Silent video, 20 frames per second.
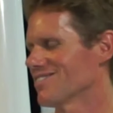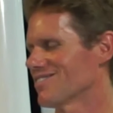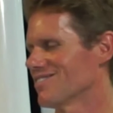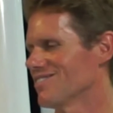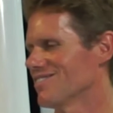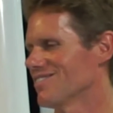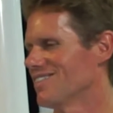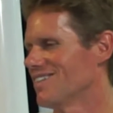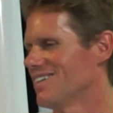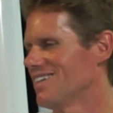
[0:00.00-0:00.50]

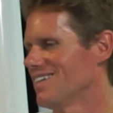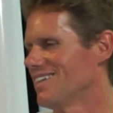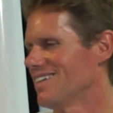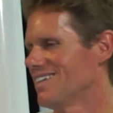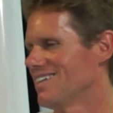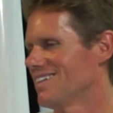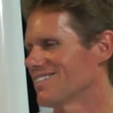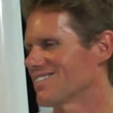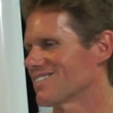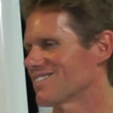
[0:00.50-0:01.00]

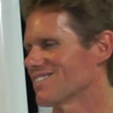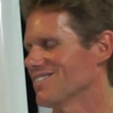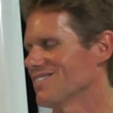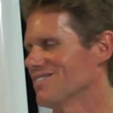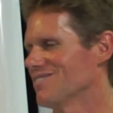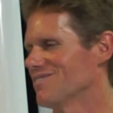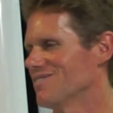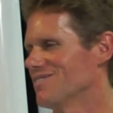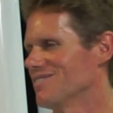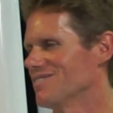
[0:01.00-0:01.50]

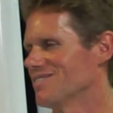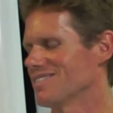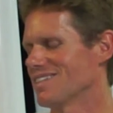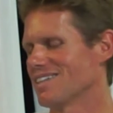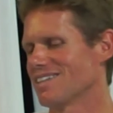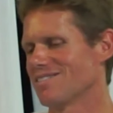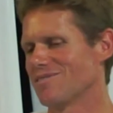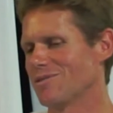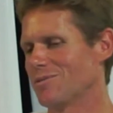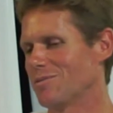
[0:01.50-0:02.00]
So
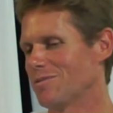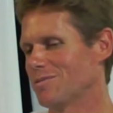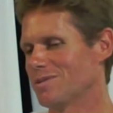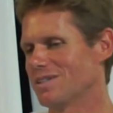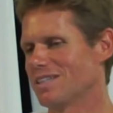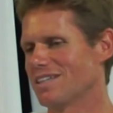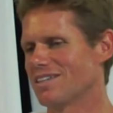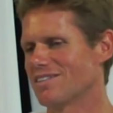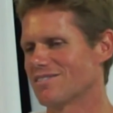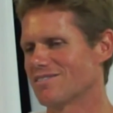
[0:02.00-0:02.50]
like
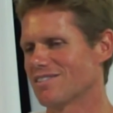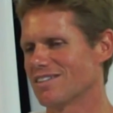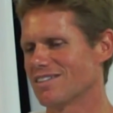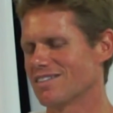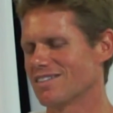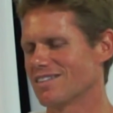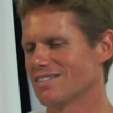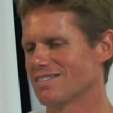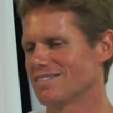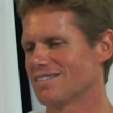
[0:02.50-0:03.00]
we did a run
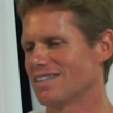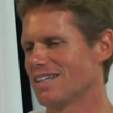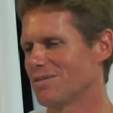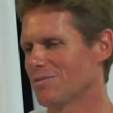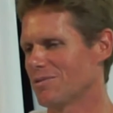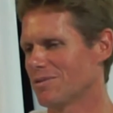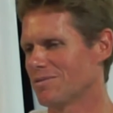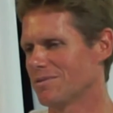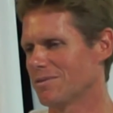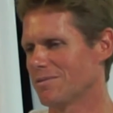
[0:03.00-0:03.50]
the other day
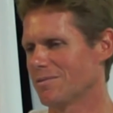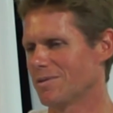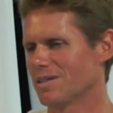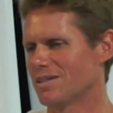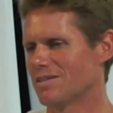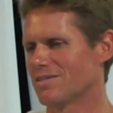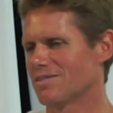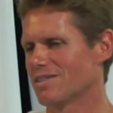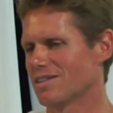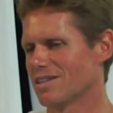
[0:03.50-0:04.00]
when we
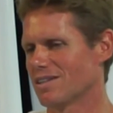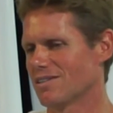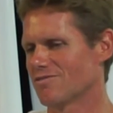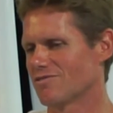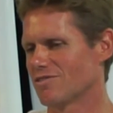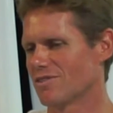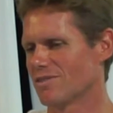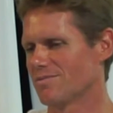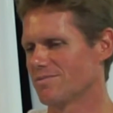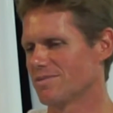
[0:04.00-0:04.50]
went like
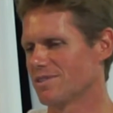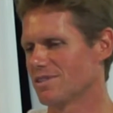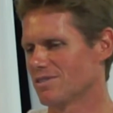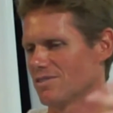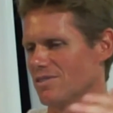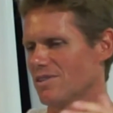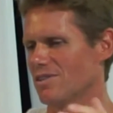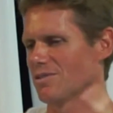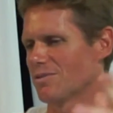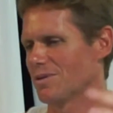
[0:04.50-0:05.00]
from
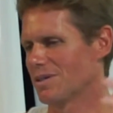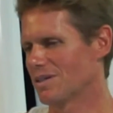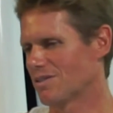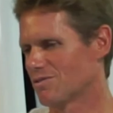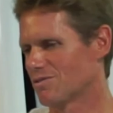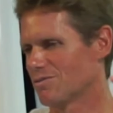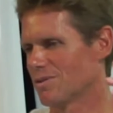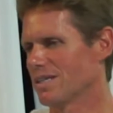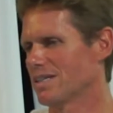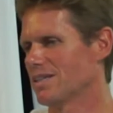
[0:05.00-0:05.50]
all the way
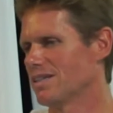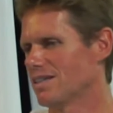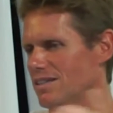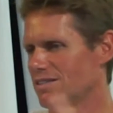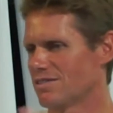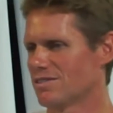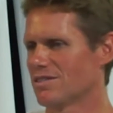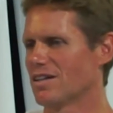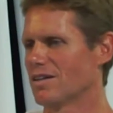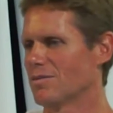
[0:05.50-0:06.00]
Waikiki
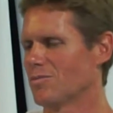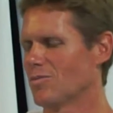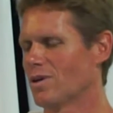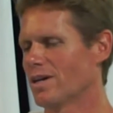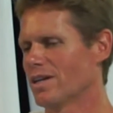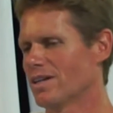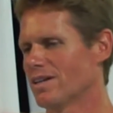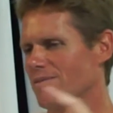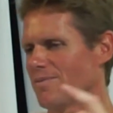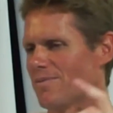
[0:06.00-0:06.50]
to Ala
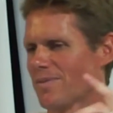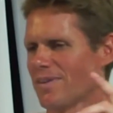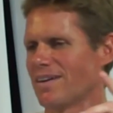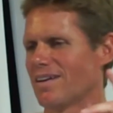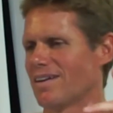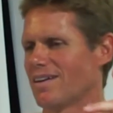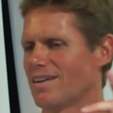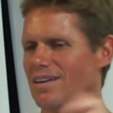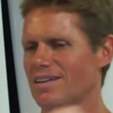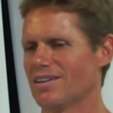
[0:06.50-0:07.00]
Moana,
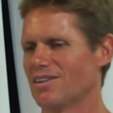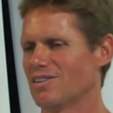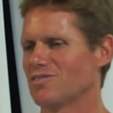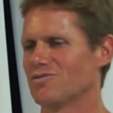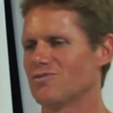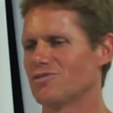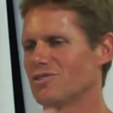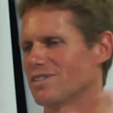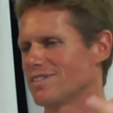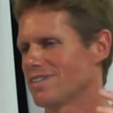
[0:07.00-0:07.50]
and on
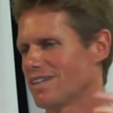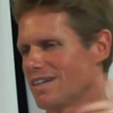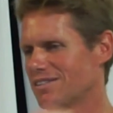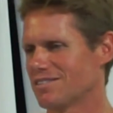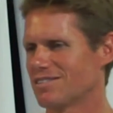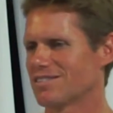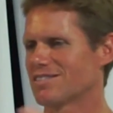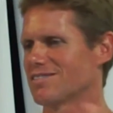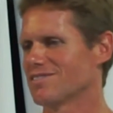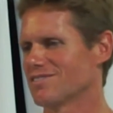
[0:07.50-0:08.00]
the 14 I
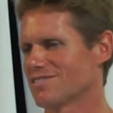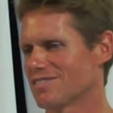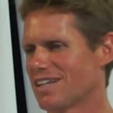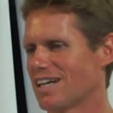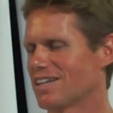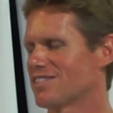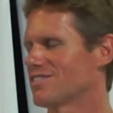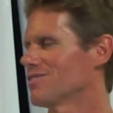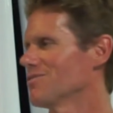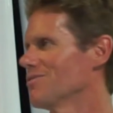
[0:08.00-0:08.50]
just was
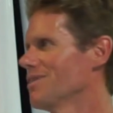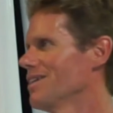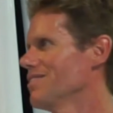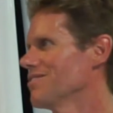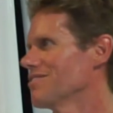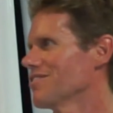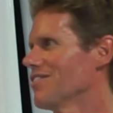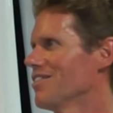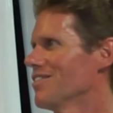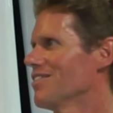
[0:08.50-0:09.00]
catching
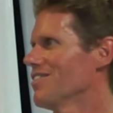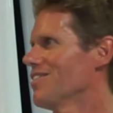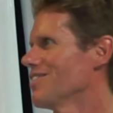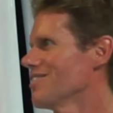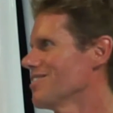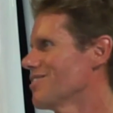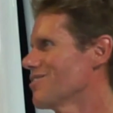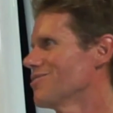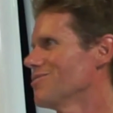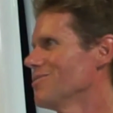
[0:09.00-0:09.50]
waves all
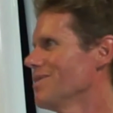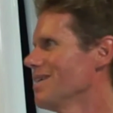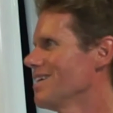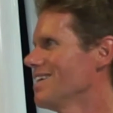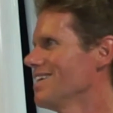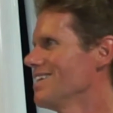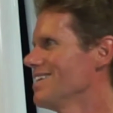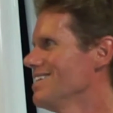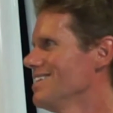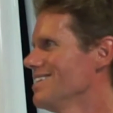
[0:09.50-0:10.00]
along through
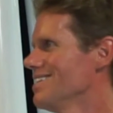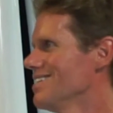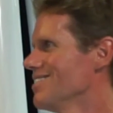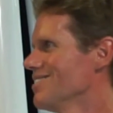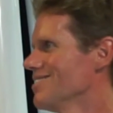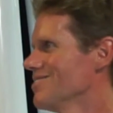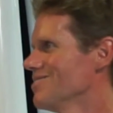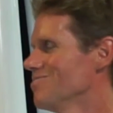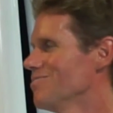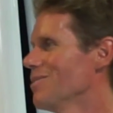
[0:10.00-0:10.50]
Waikiki,
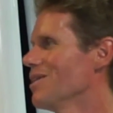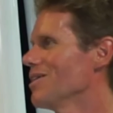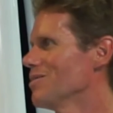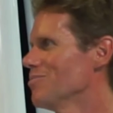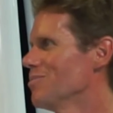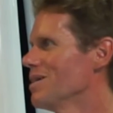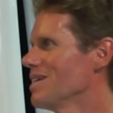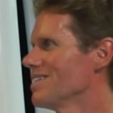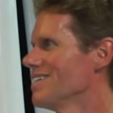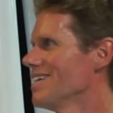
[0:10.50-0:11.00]
on a
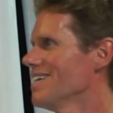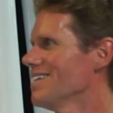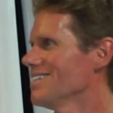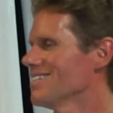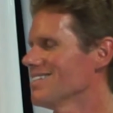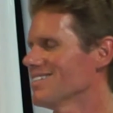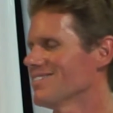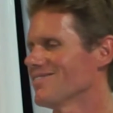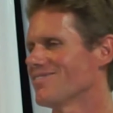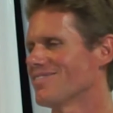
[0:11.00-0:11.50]
big day,
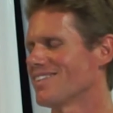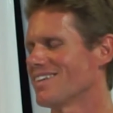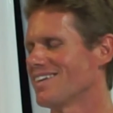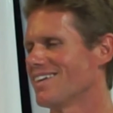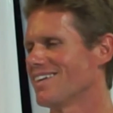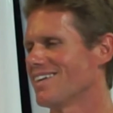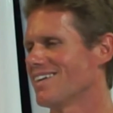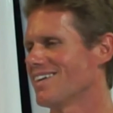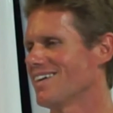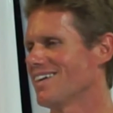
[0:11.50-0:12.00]

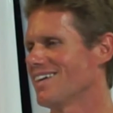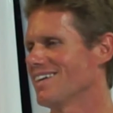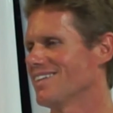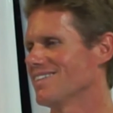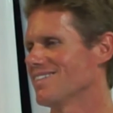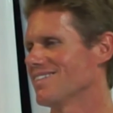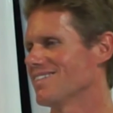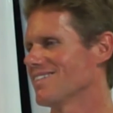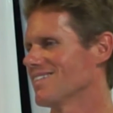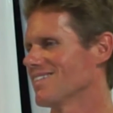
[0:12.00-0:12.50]

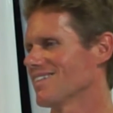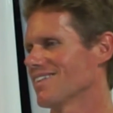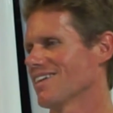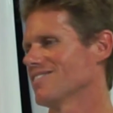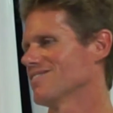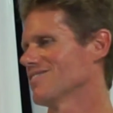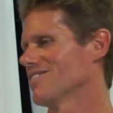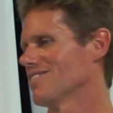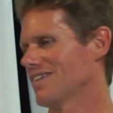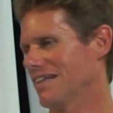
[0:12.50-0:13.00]
and the
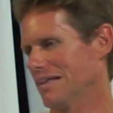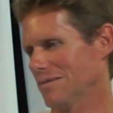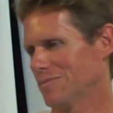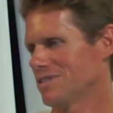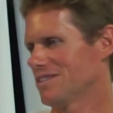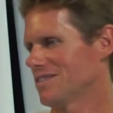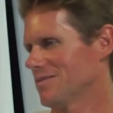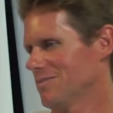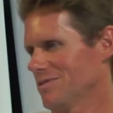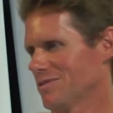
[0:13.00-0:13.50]
guys on the
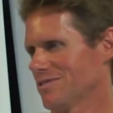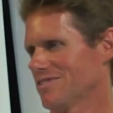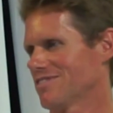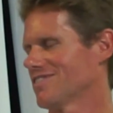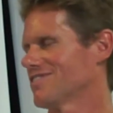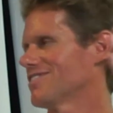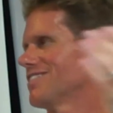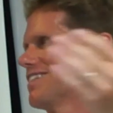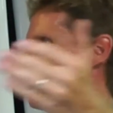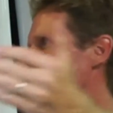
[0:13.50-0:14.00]
unlimited board
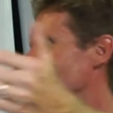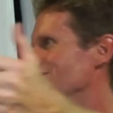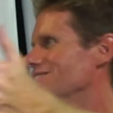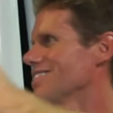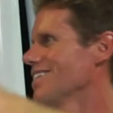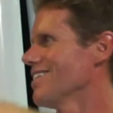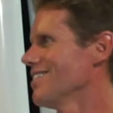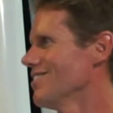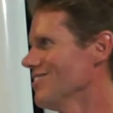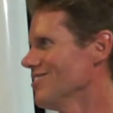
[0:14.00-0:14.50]
just stayed
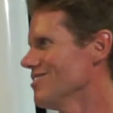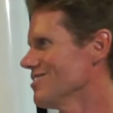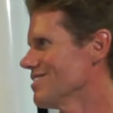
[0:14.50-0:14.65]
outside the whole